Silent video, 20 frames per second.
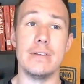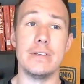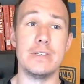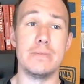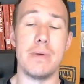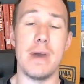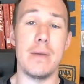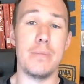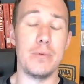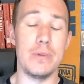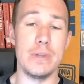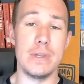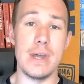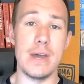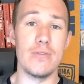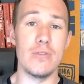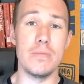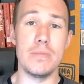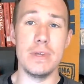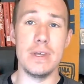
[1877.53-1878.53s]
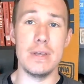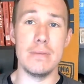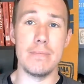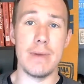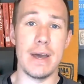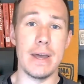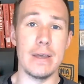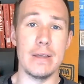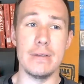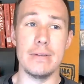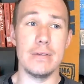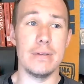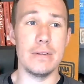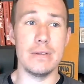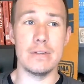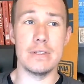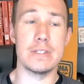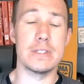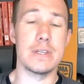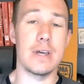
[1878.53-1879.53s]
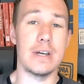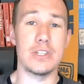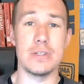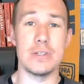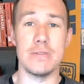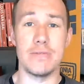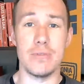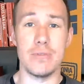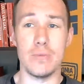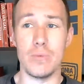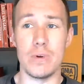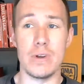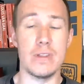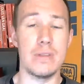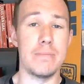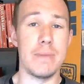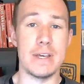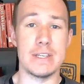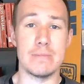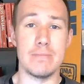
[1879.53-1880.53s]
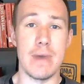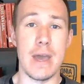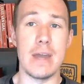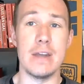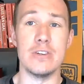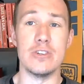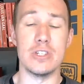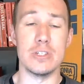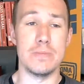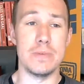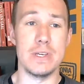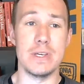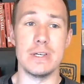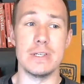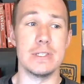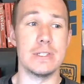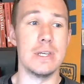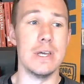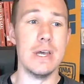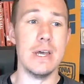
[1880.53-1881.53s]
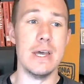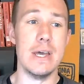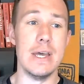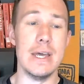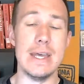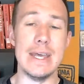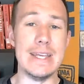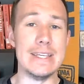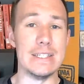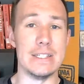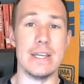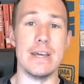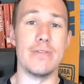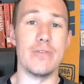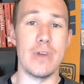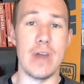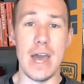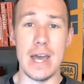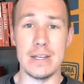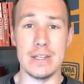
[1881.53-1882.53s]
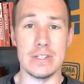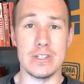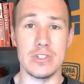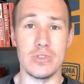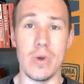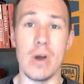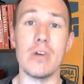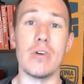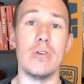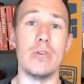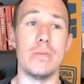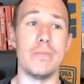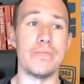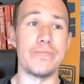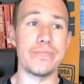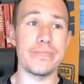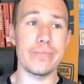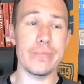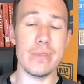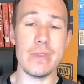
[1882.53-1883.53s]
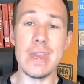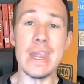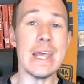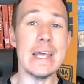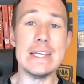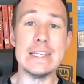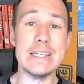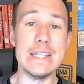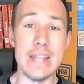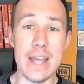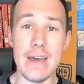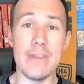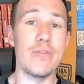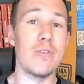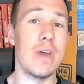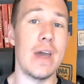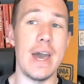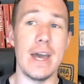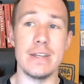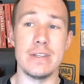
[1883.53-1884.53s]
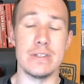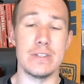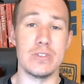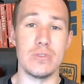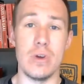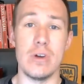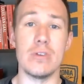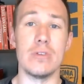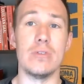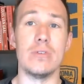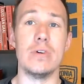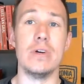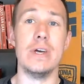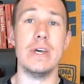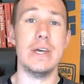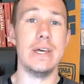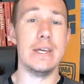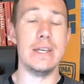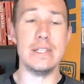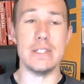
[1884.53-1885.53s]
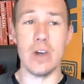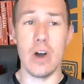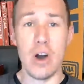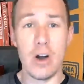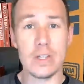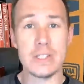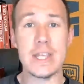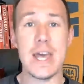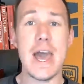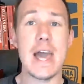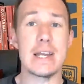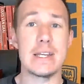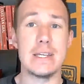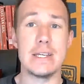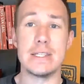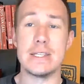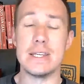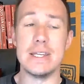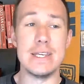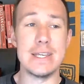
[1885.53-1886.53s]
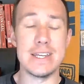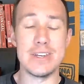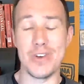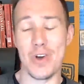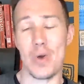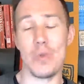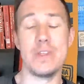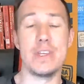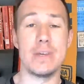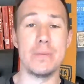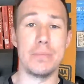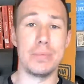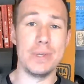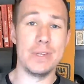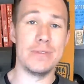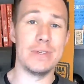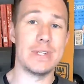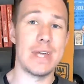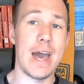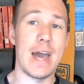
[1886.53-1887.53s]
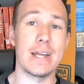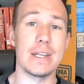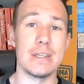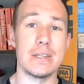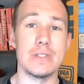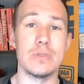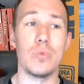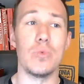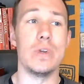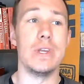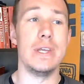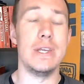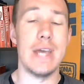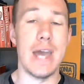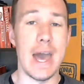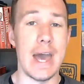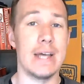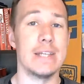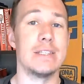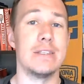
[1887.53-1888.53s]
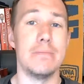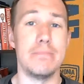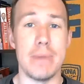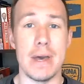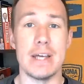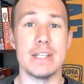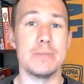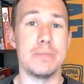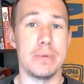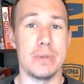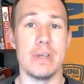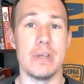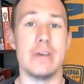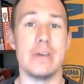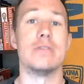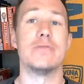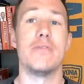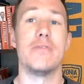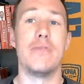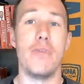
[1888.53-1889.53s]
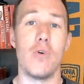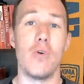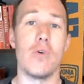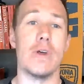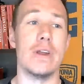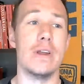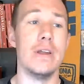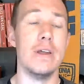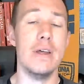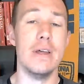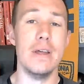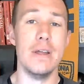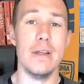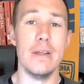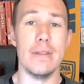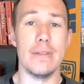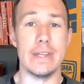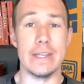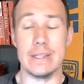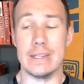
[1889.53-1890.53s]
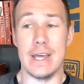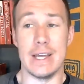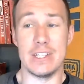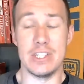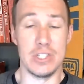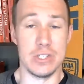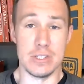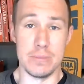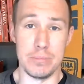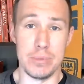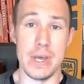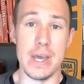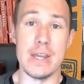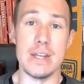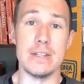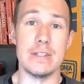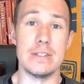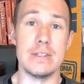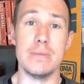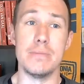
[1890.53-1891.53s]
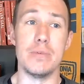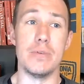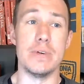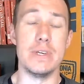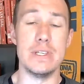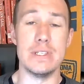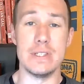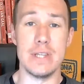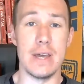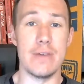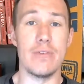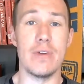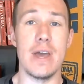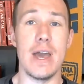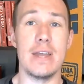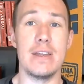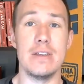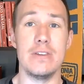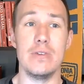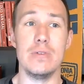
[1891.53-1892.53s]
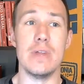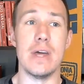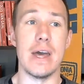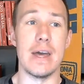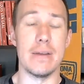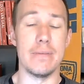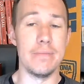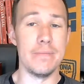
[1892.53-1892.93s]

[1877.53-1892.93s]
Pep will never be in my discussion for one of the best managers, because he's never had to struggle. He's never had to struggle. He's all tactics, and he can only complete the tactics when he has the best players for it. Like, that's just plain and simple. He's never had to do that.